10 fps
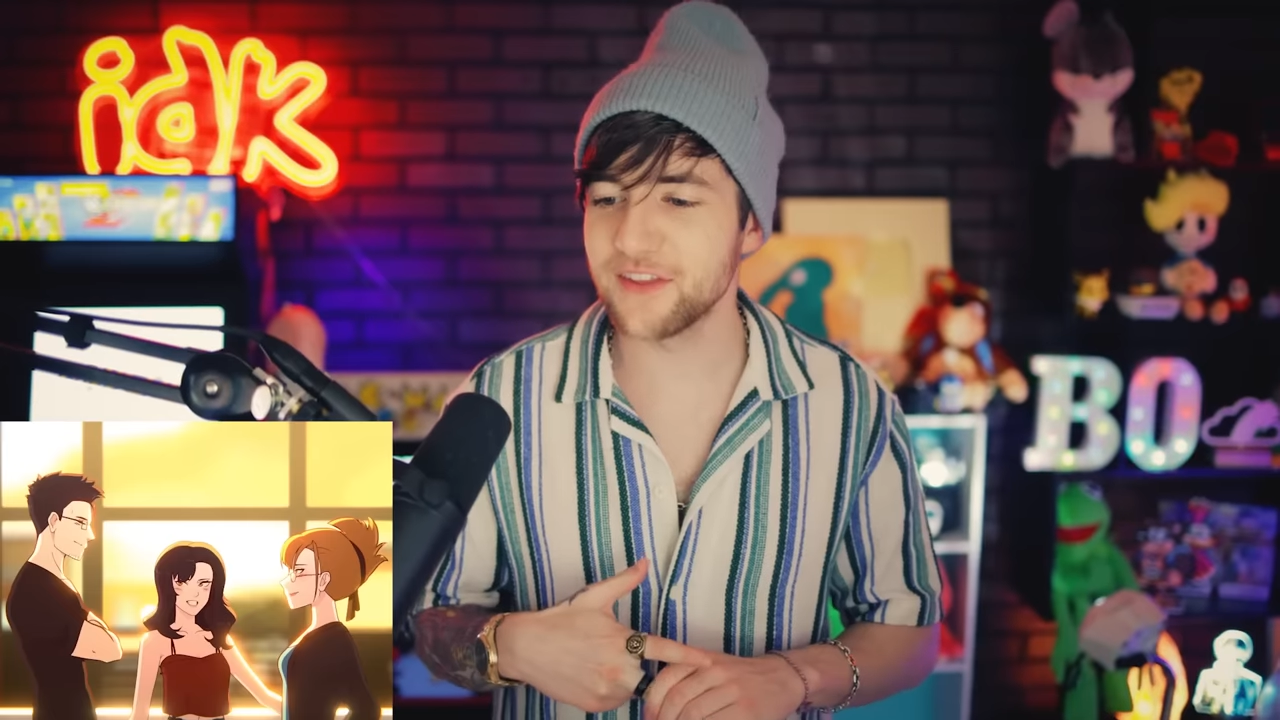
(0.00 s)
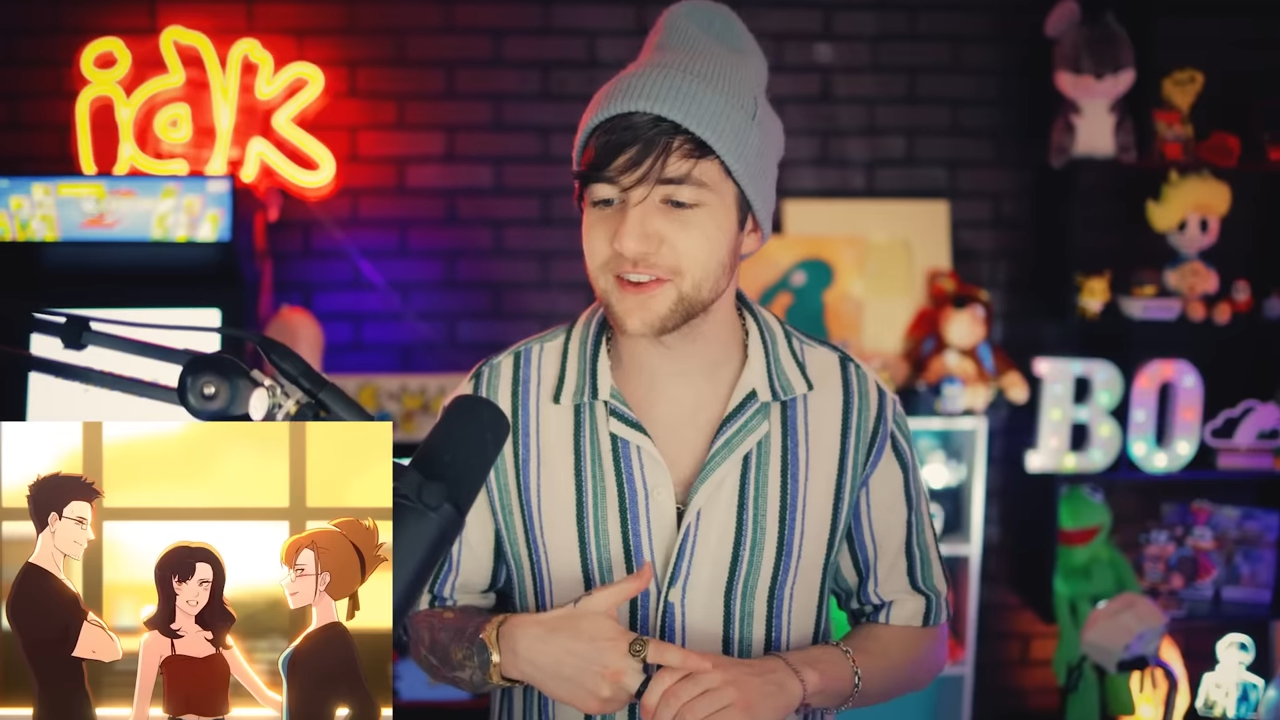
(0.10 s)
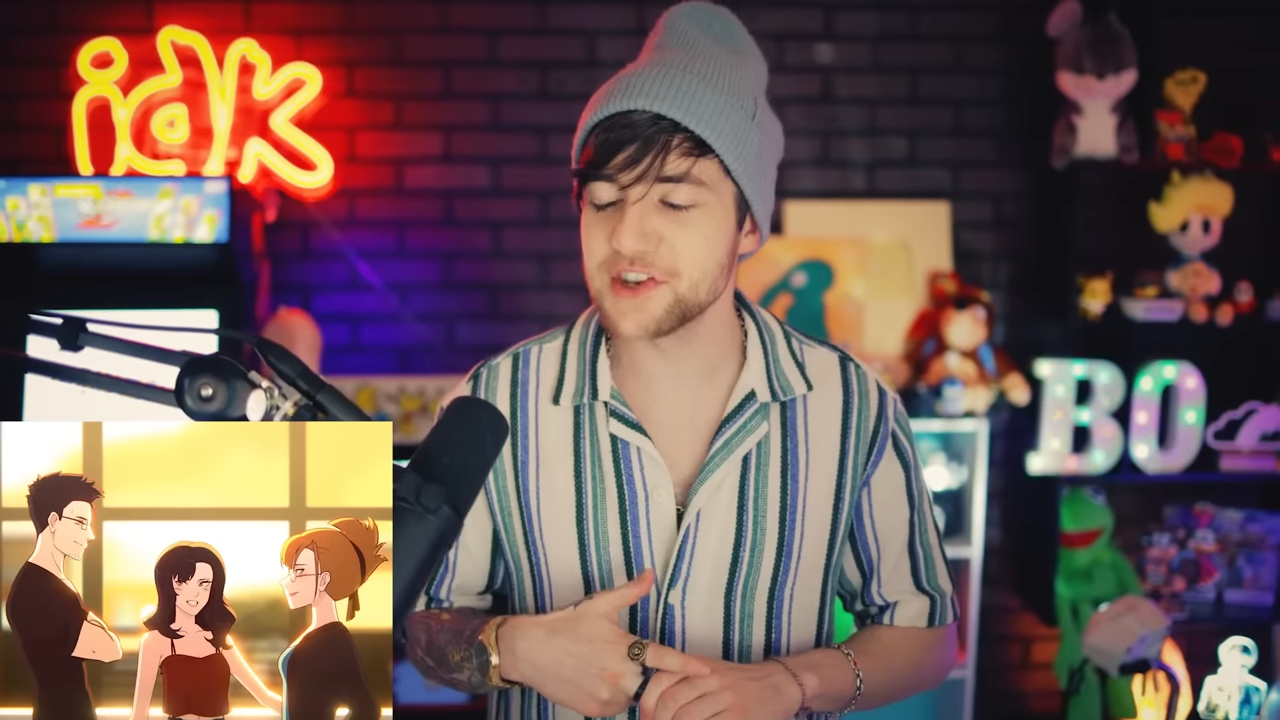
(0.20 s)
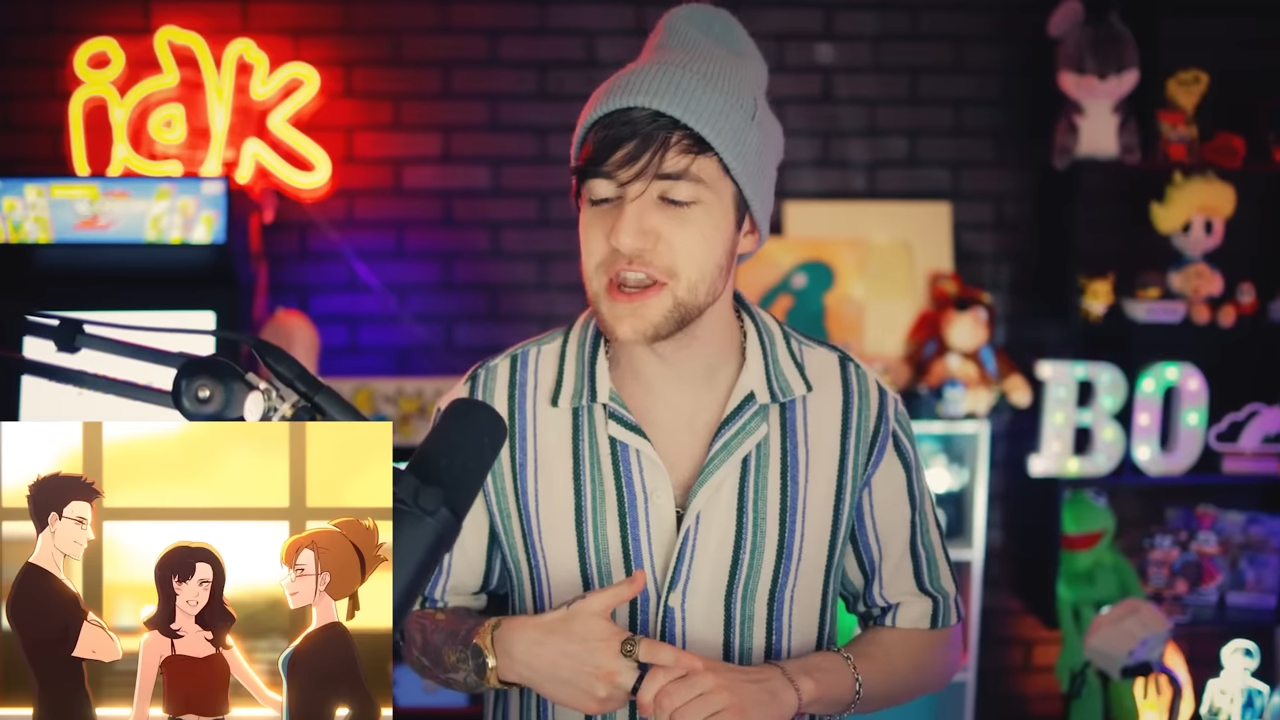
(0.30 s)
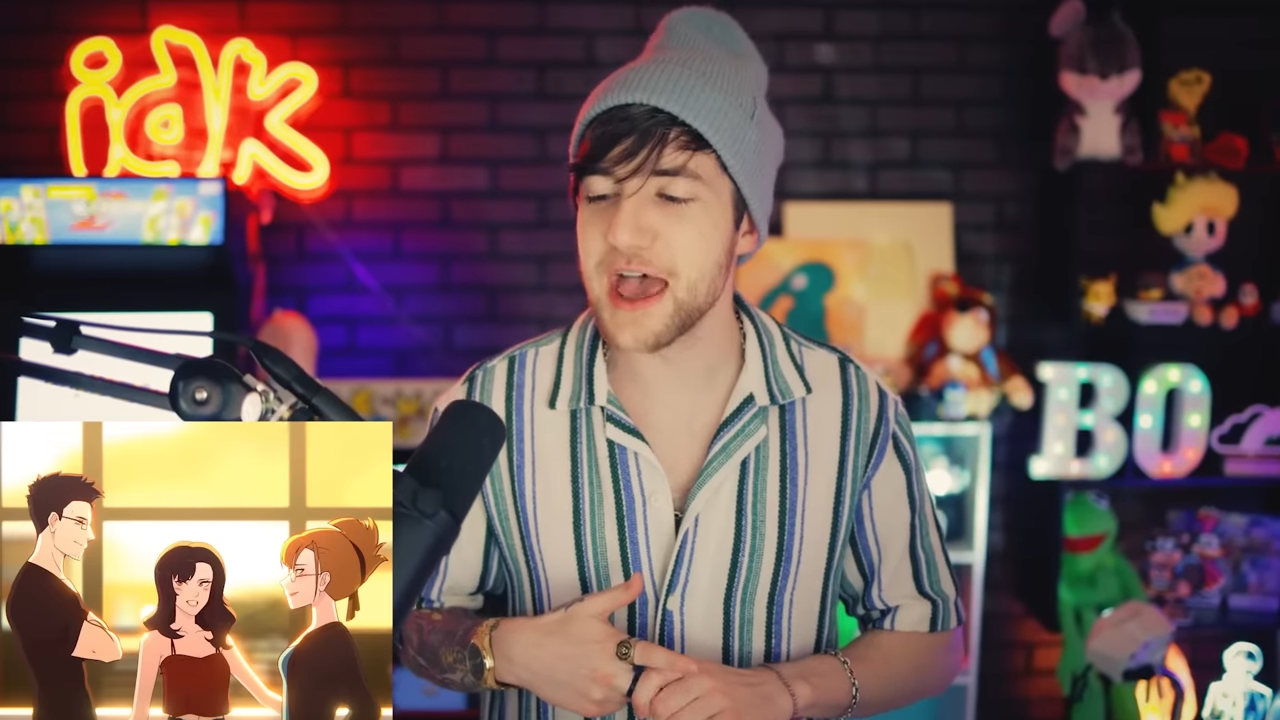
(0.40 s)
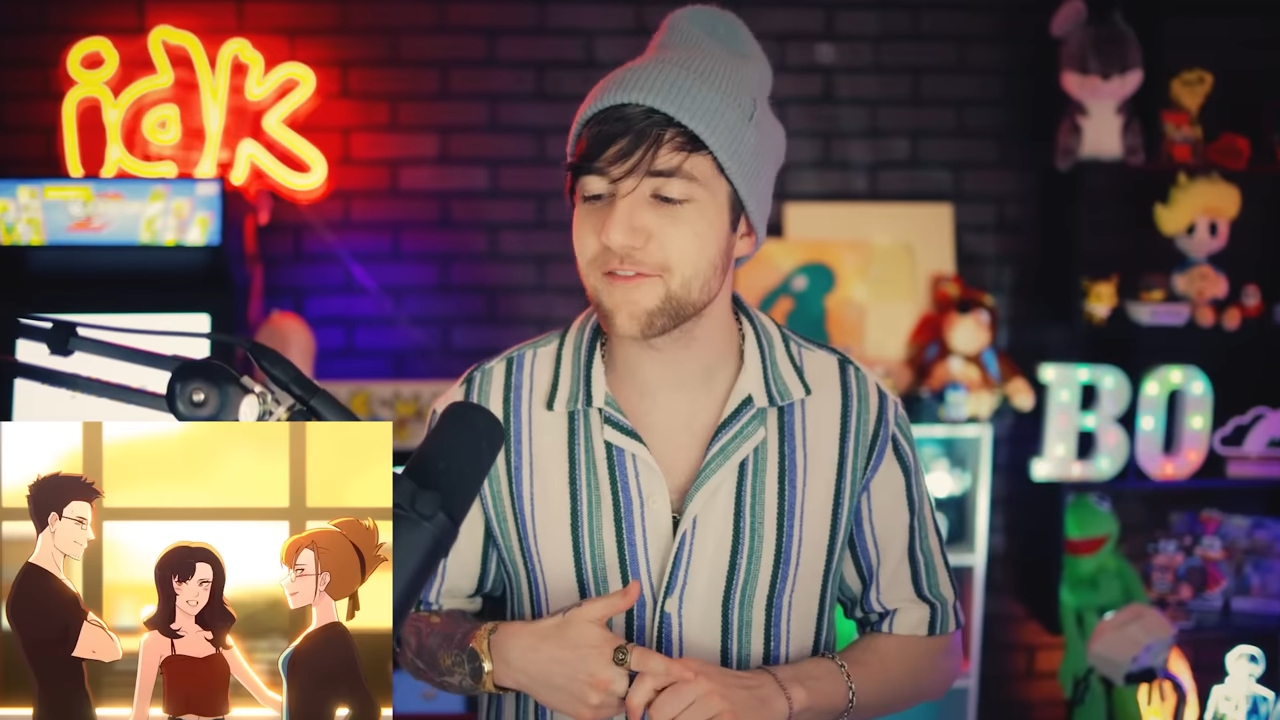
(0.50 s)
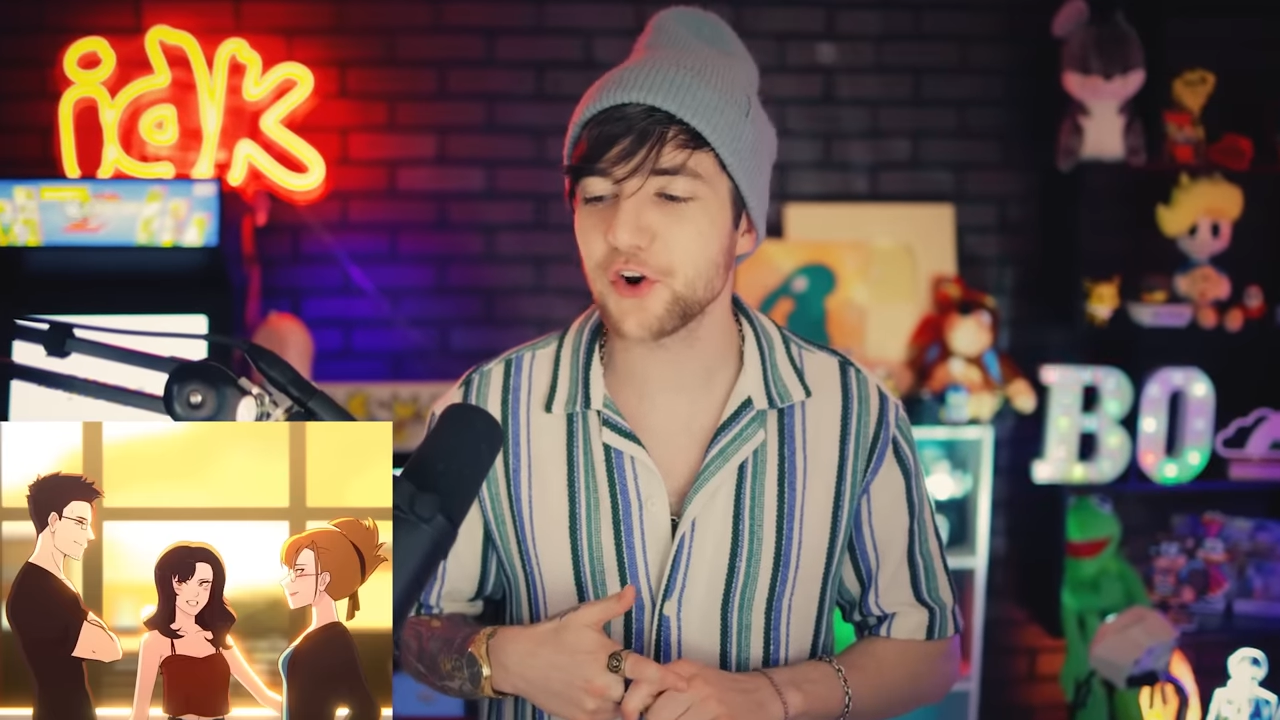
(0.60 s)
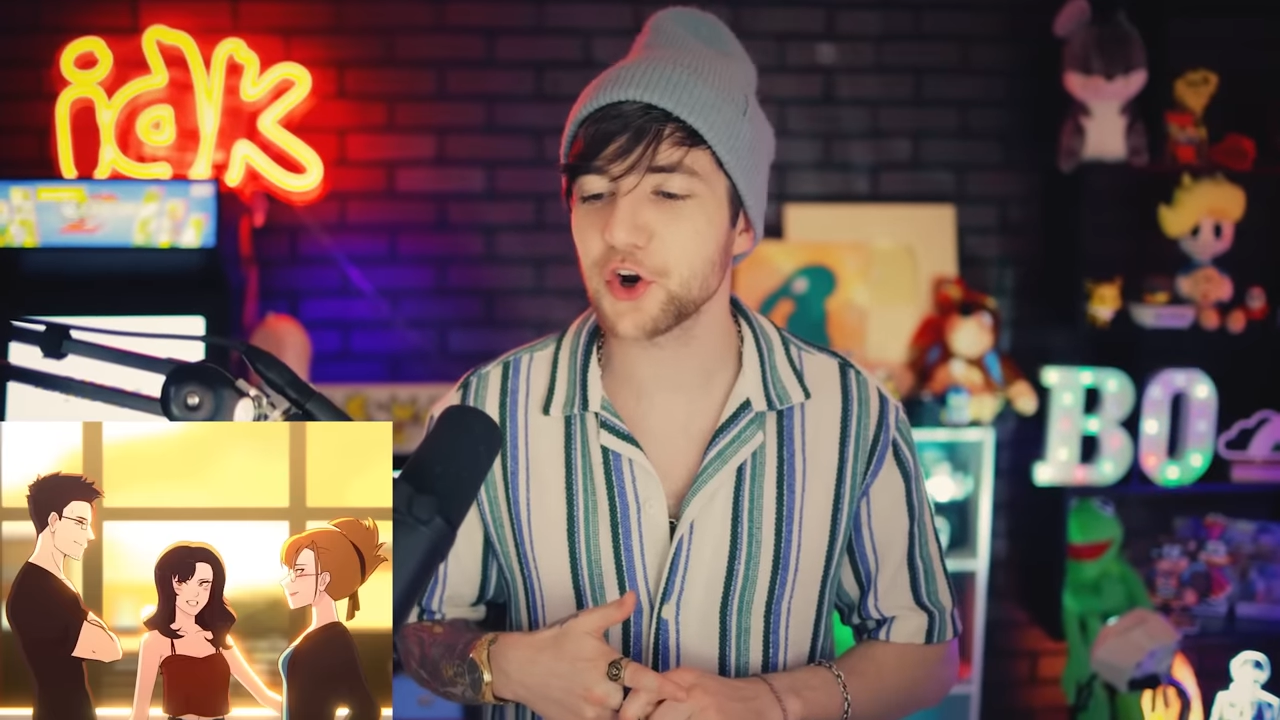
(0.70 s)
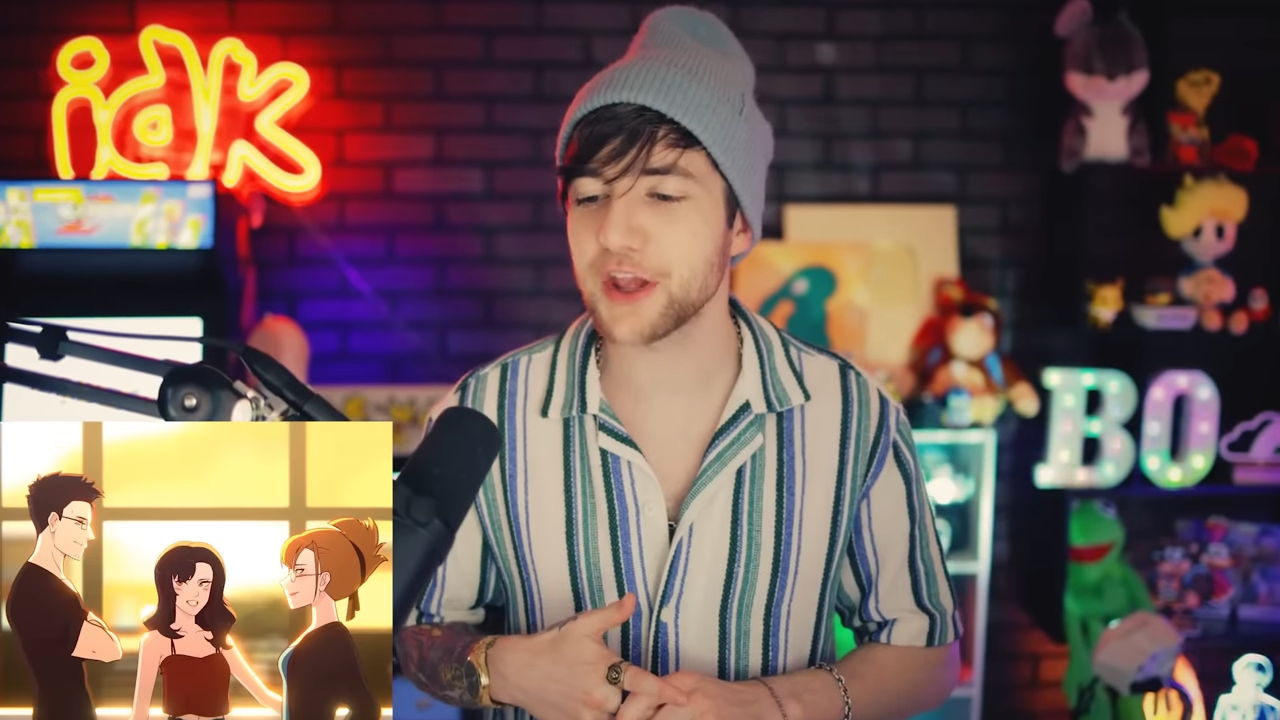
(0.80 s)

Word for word: this never